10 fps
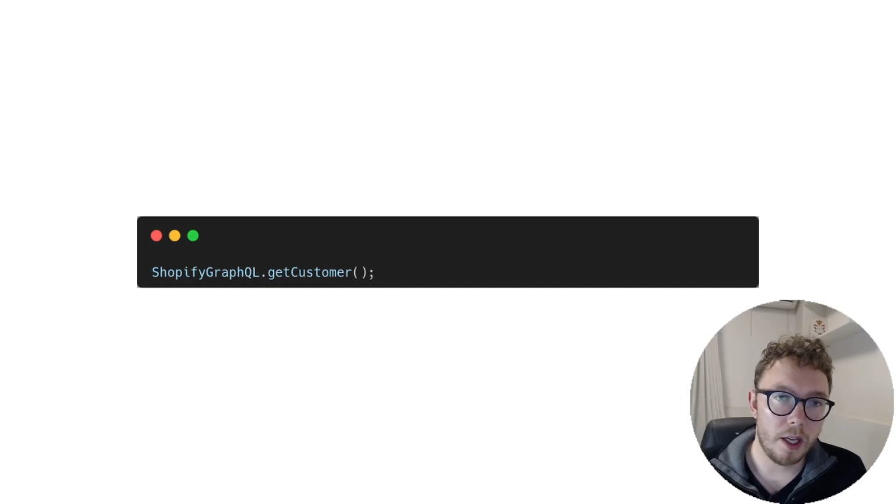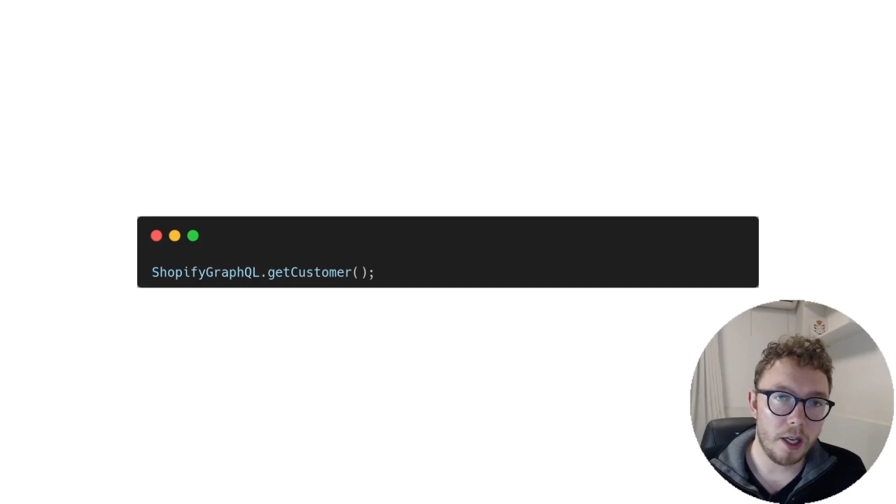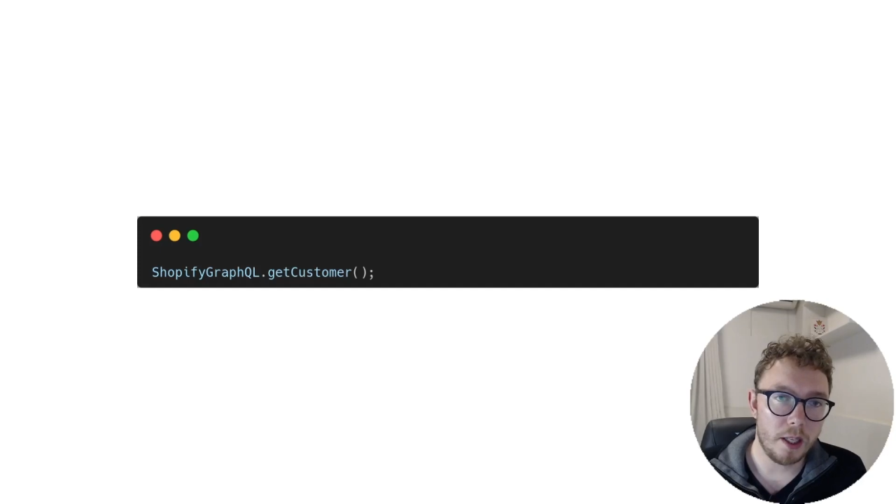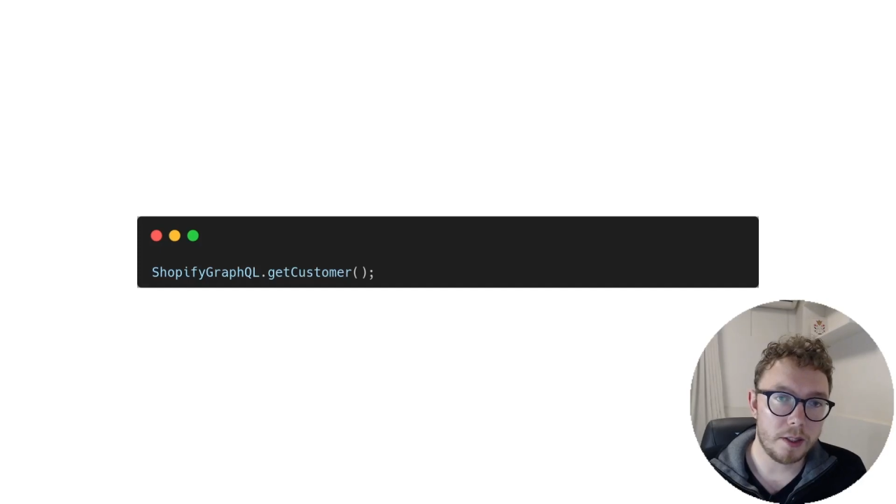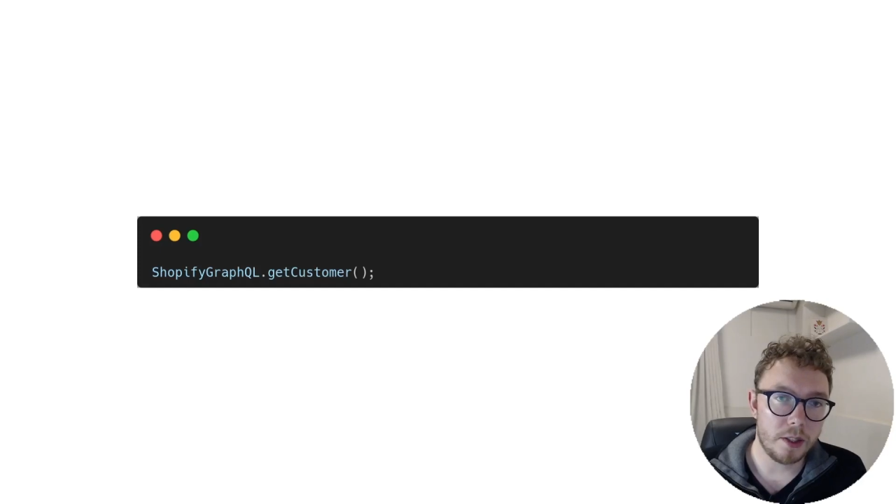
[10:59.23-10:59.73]

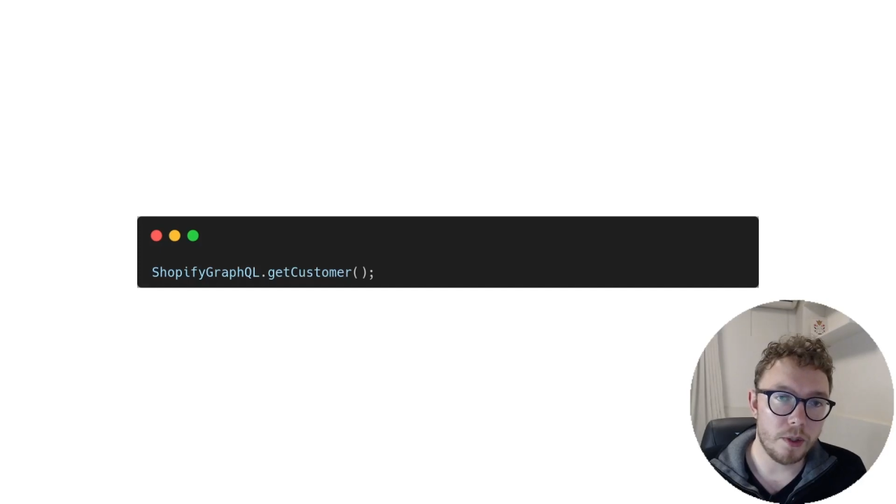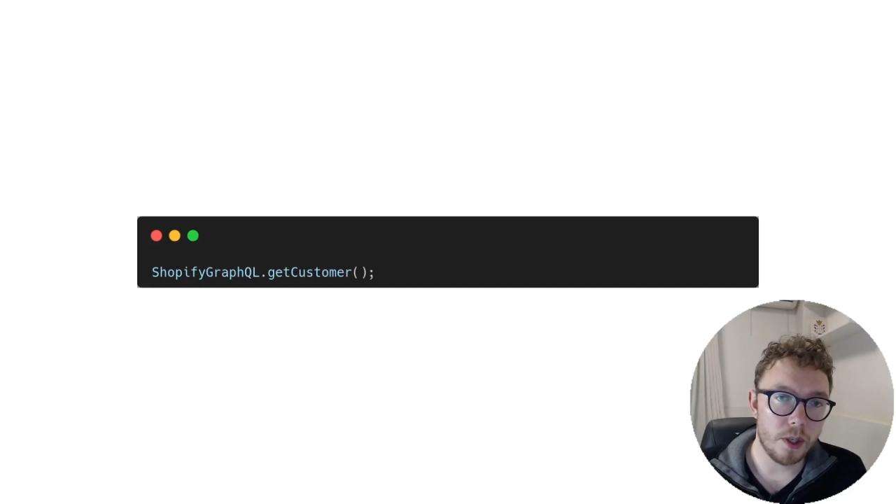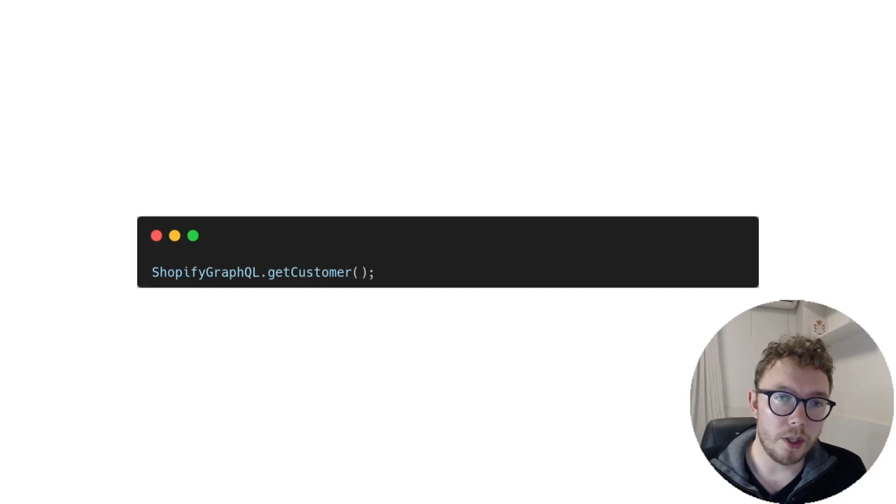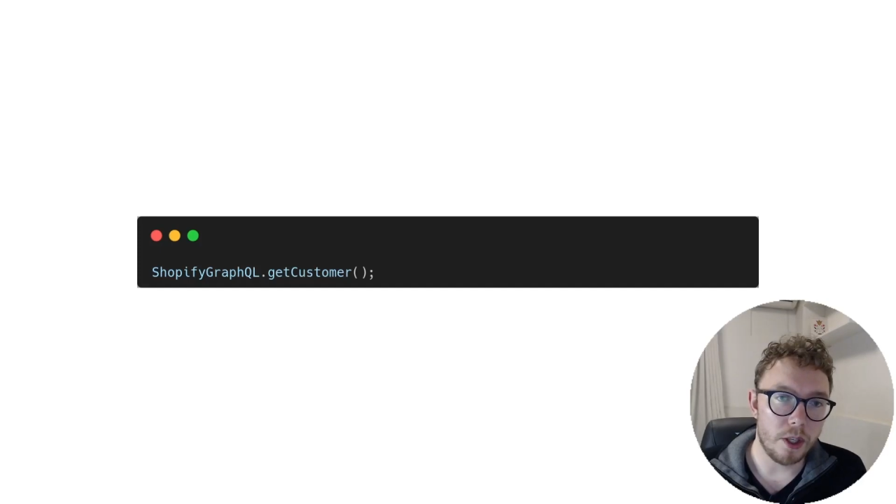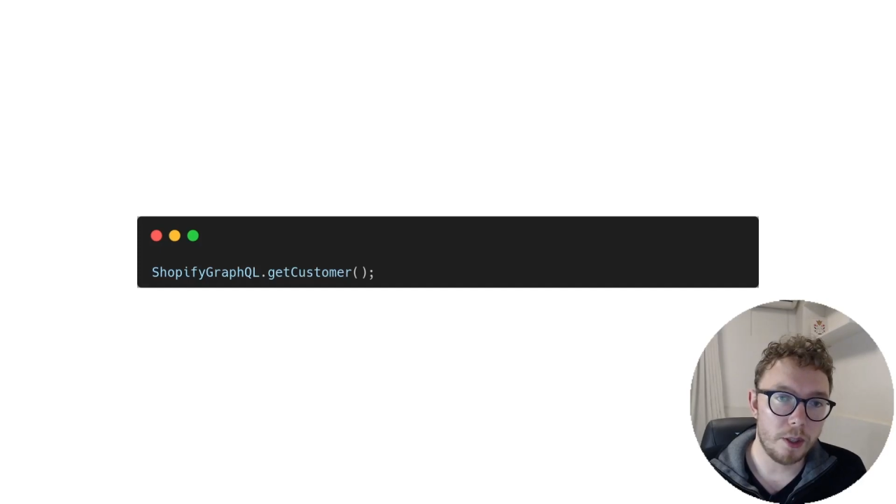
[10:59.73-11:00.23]
execute
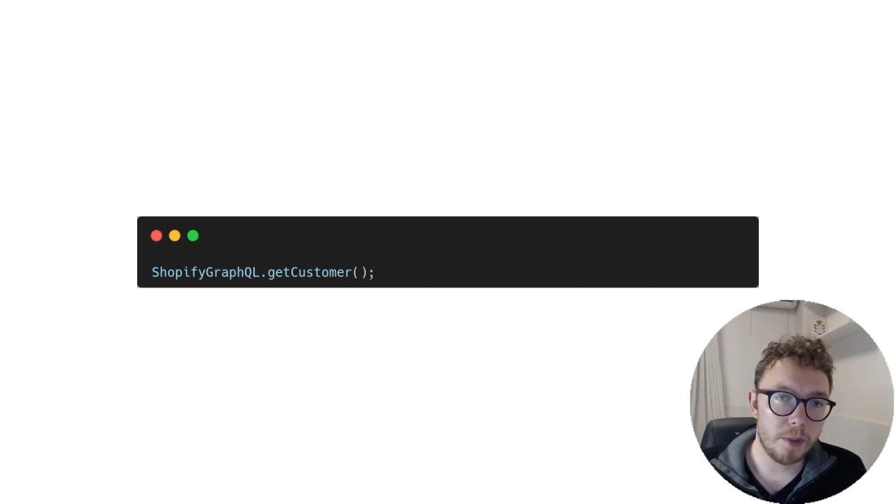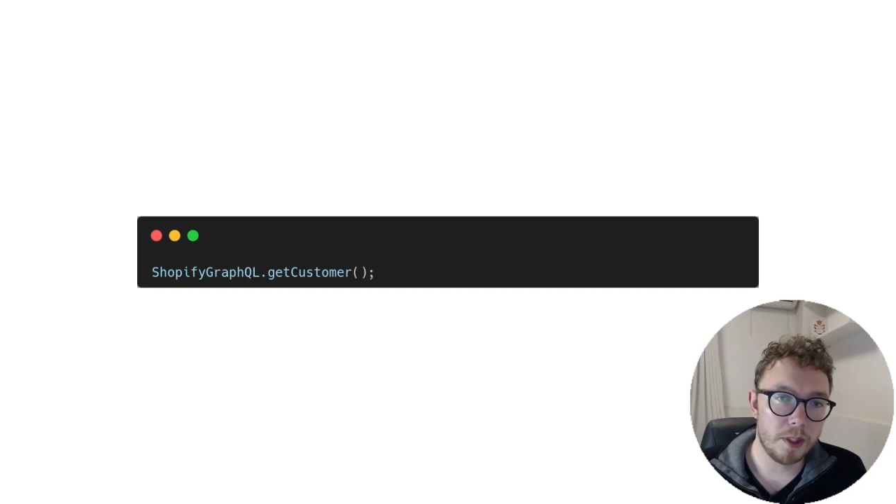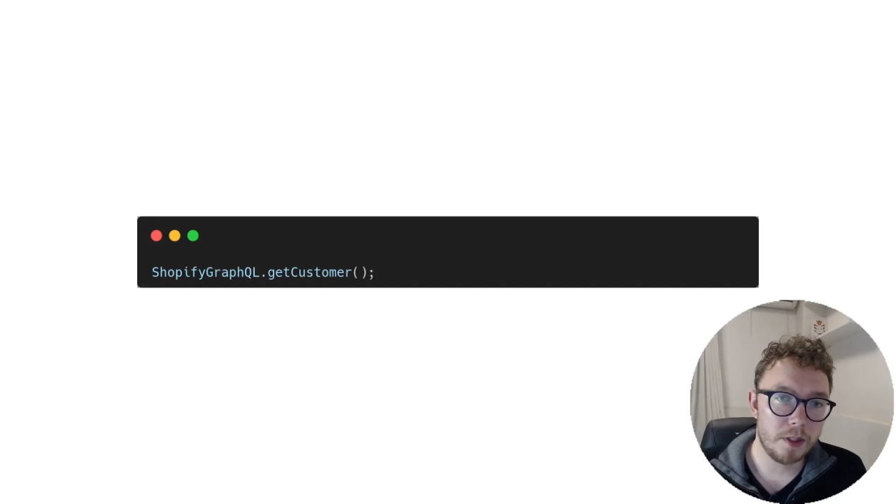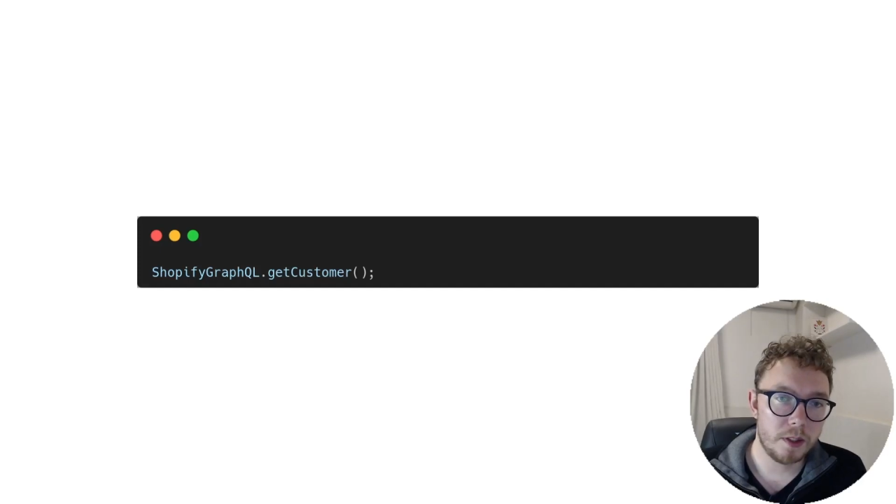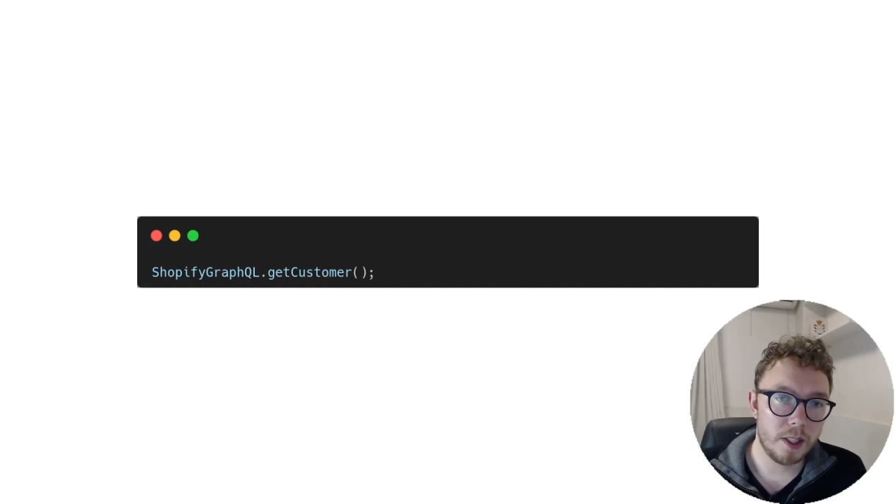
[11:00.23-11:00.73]
anonymous,